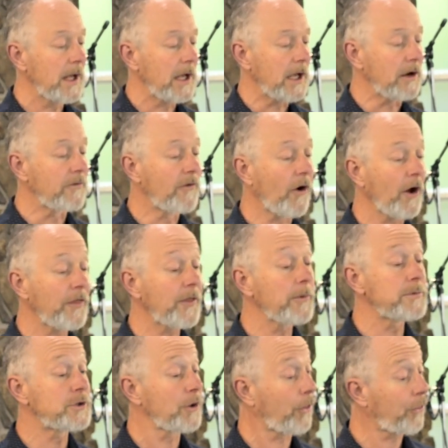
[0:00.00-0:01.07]
invite
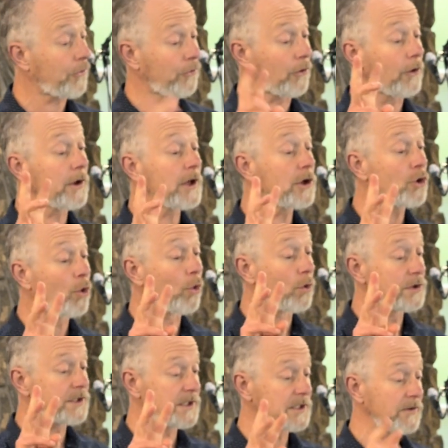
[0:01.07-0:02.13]
them to three
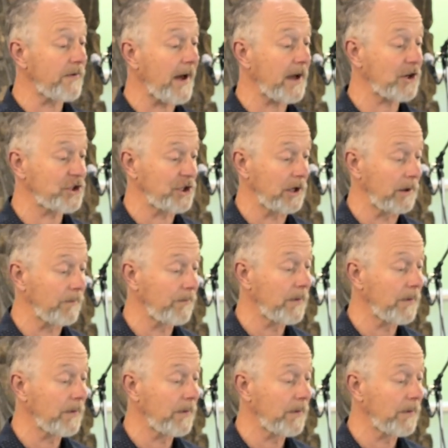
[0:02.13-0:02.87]
courses of action.